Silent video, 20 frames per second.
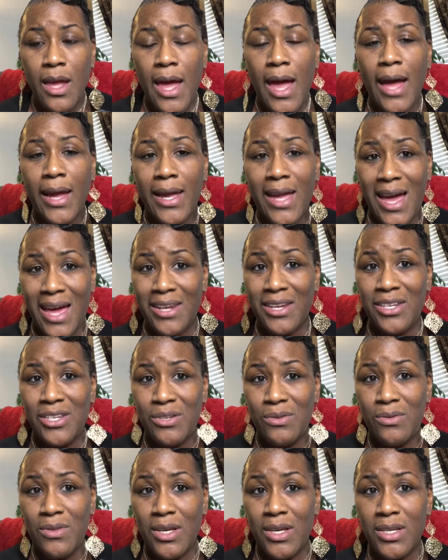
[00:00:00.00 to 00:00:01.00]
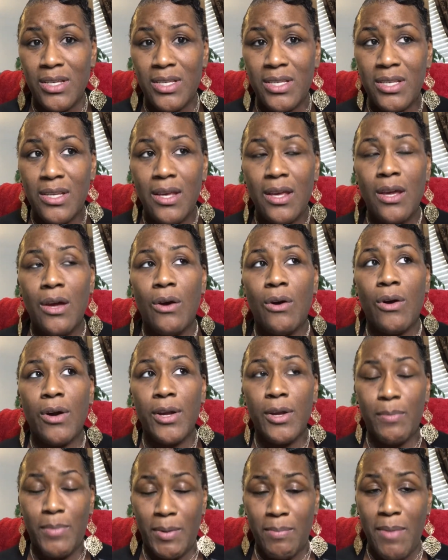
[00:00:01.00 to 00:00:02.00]
I got to do this or
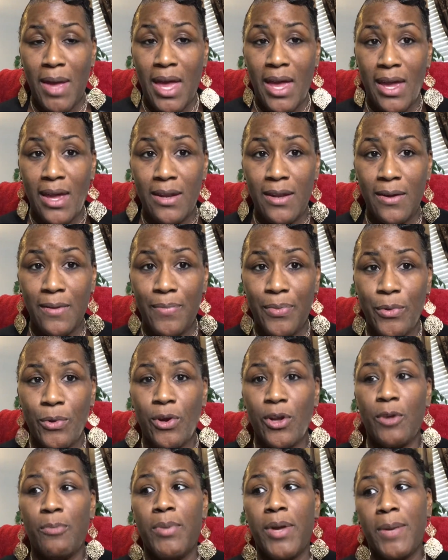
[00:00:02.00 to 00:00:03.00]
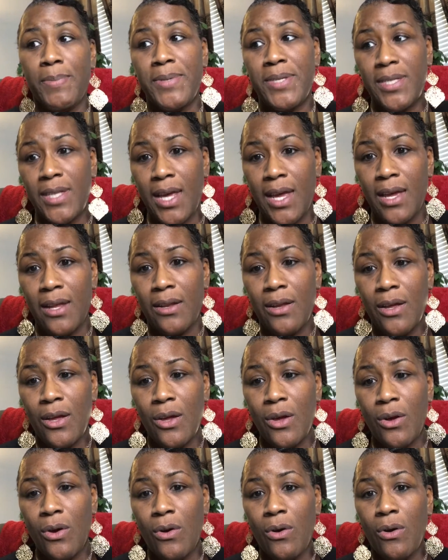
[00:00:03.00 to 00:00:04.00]
he'll be mad or he'll be upset
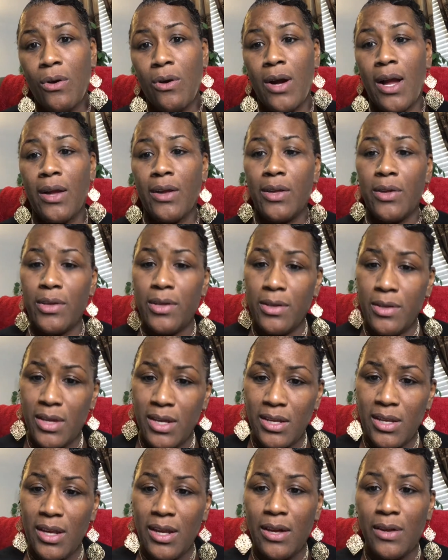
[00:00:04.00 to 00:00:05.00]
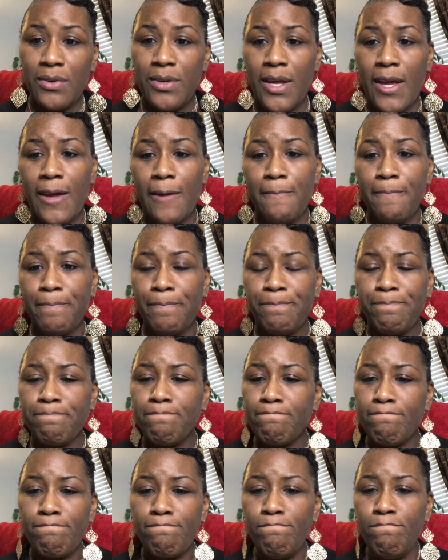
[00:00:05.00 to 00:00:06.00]
or I'll get yelled at.
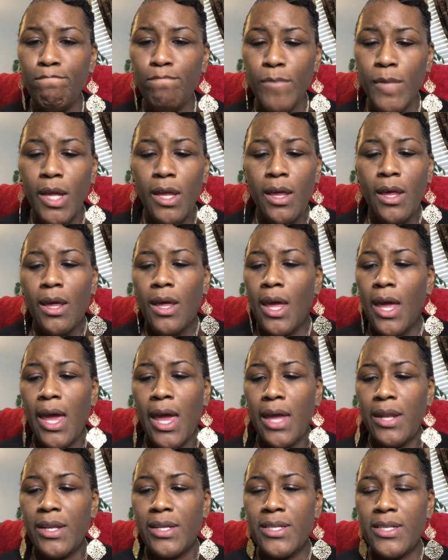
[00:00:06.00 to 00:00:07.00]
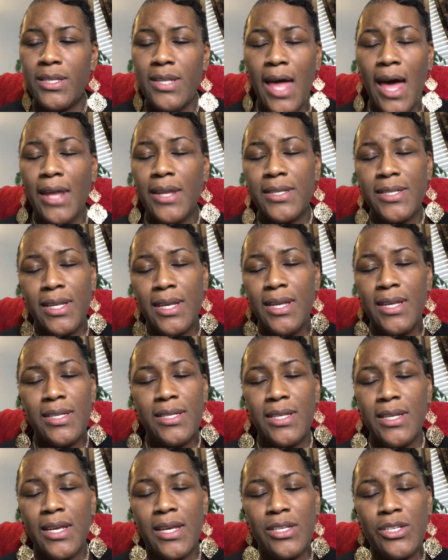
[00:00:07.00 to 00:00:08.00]
And it's not as
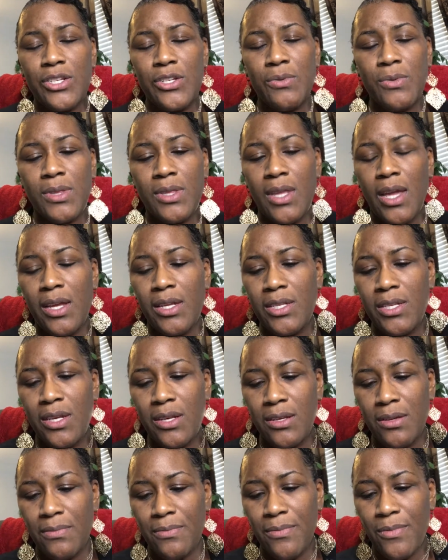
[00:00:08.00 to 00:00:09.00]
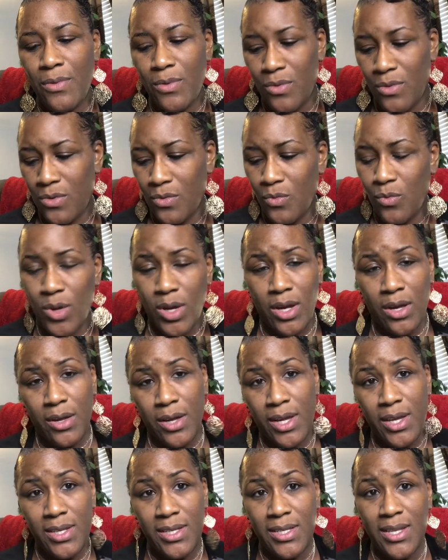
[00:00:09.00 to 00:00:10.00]
easy as you would think to, well,
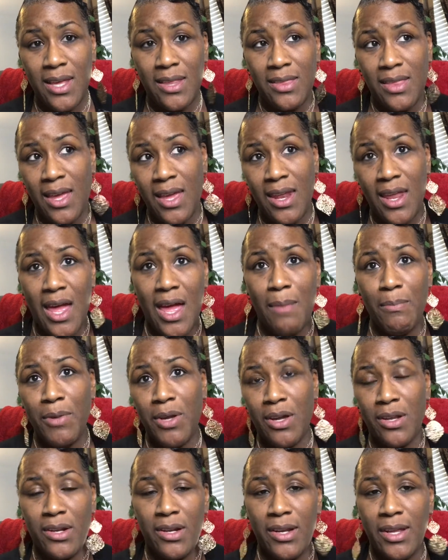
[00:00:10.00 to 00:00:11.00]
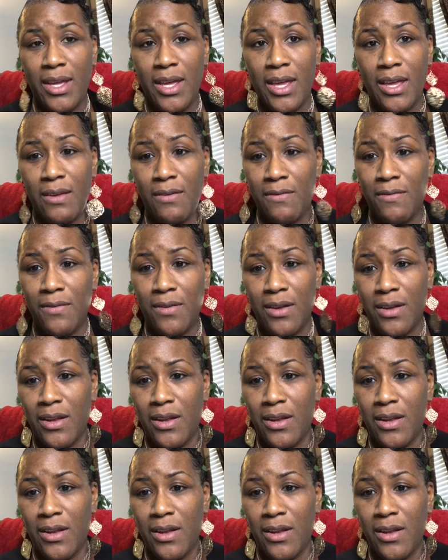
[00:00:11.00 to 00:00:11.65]
he said that, I'm going to leave,